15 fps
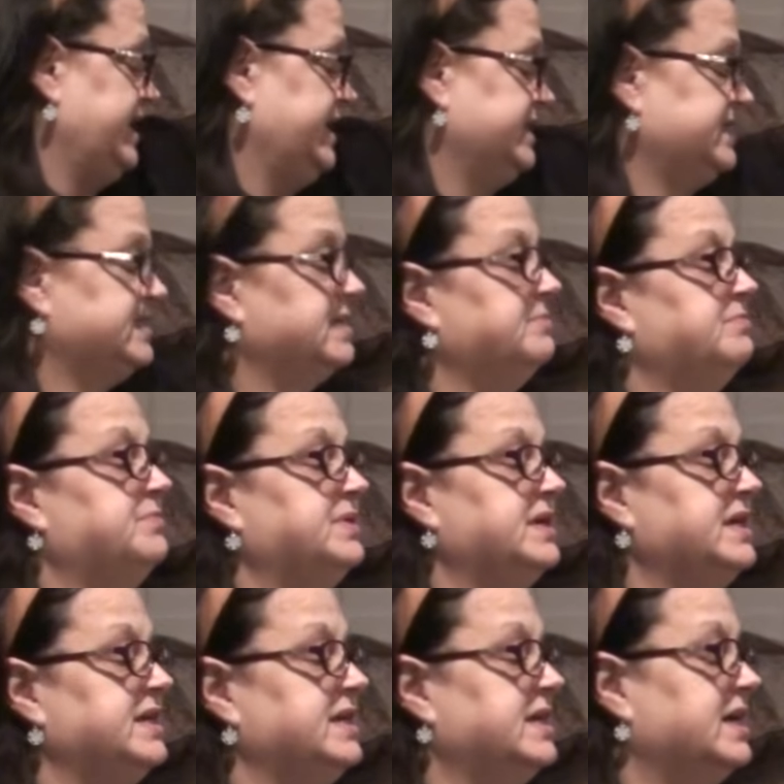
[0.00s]
It's a
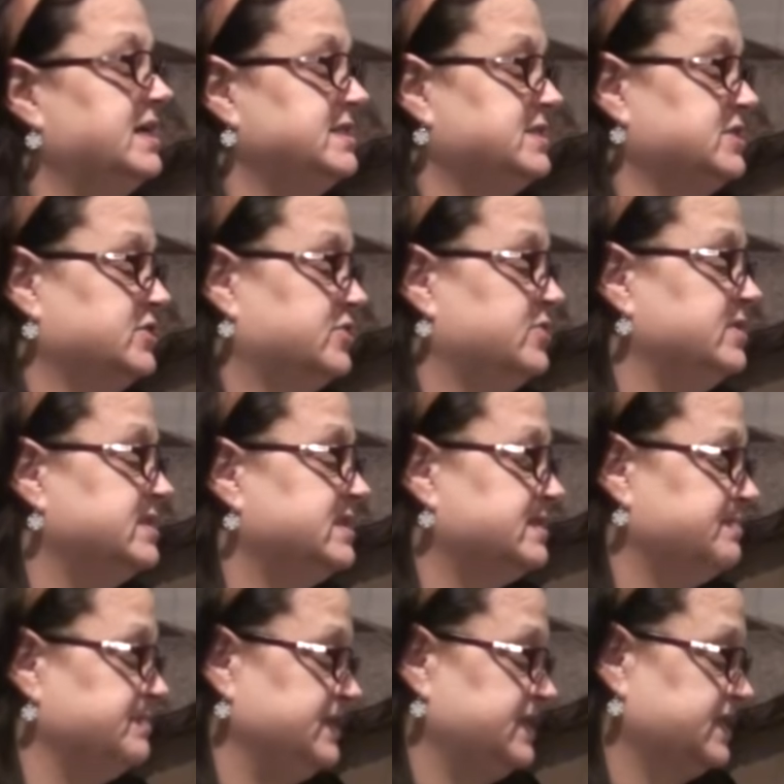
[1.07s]
Peanuts
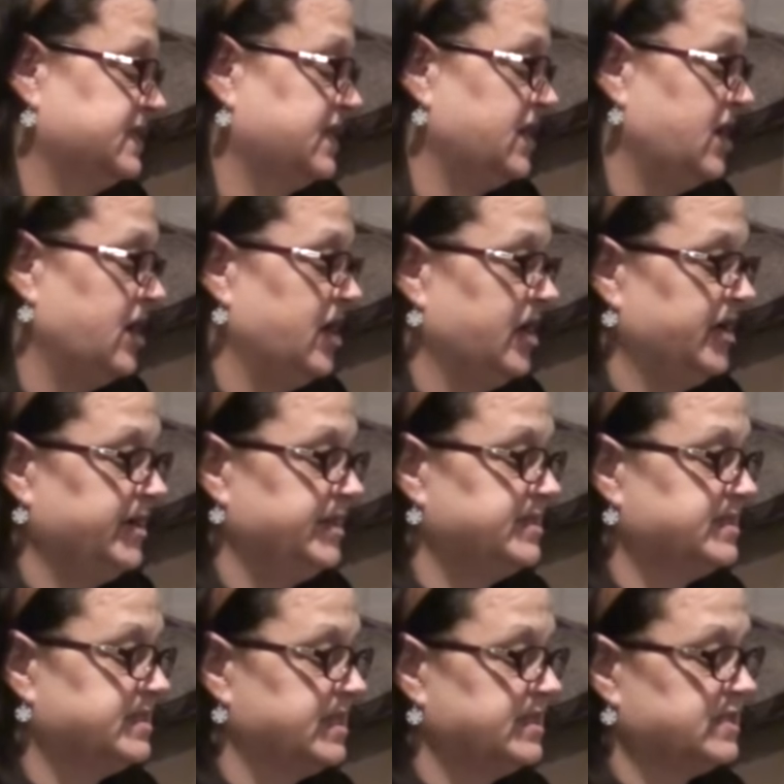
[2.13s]
Christmas card. It
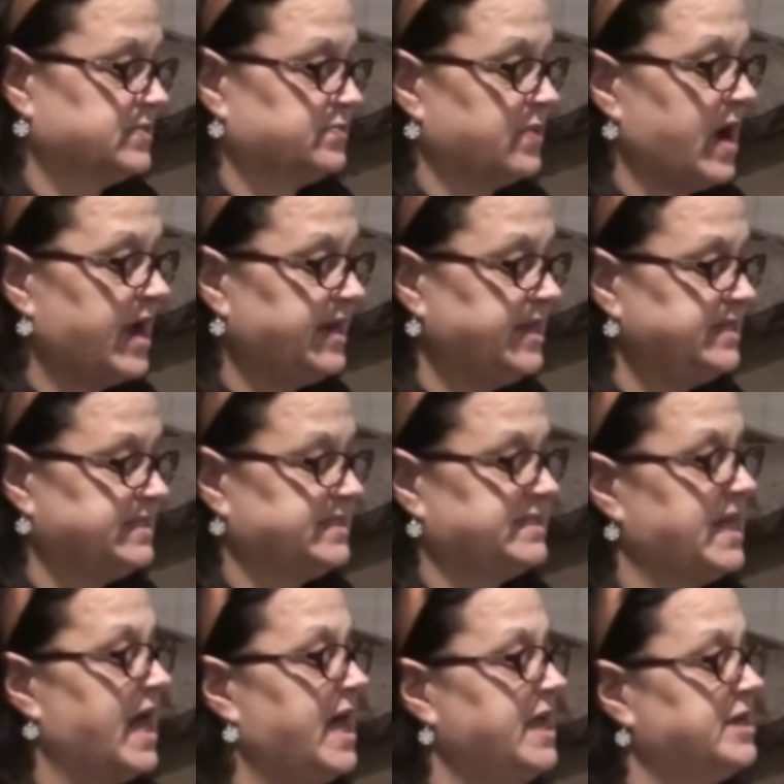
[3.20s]
says Ready,
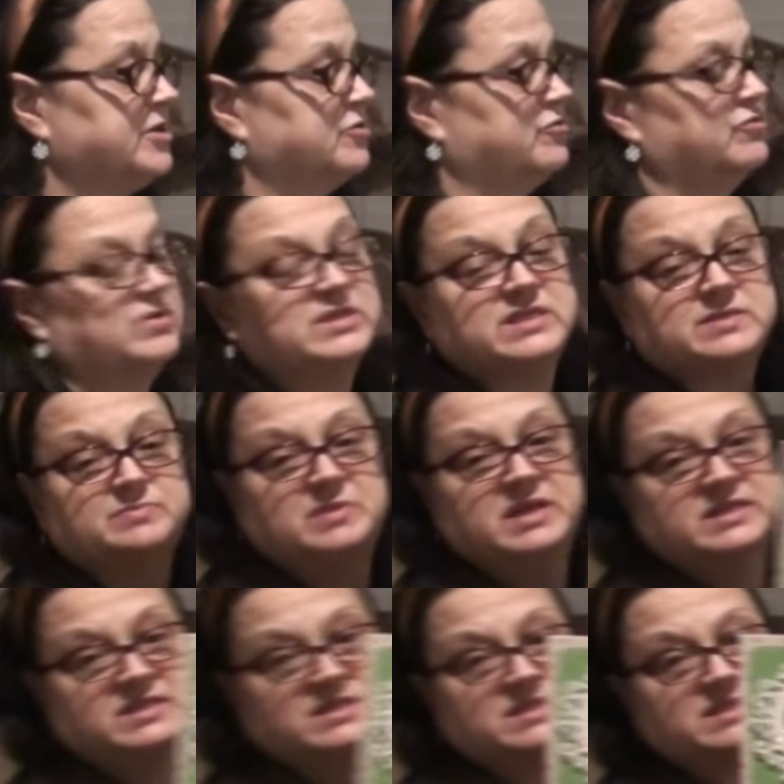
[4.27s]
Set,
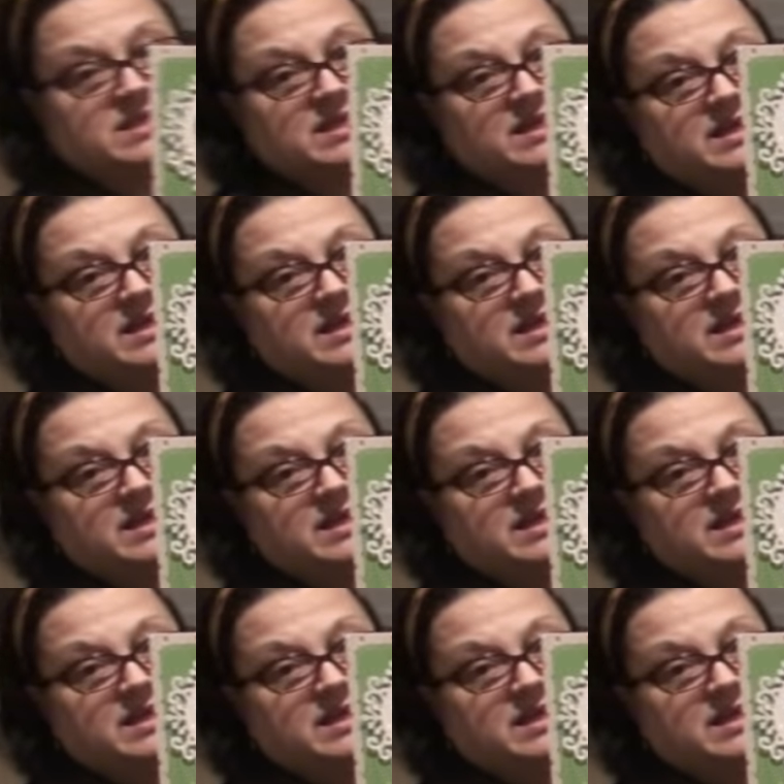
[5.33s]
Christmas.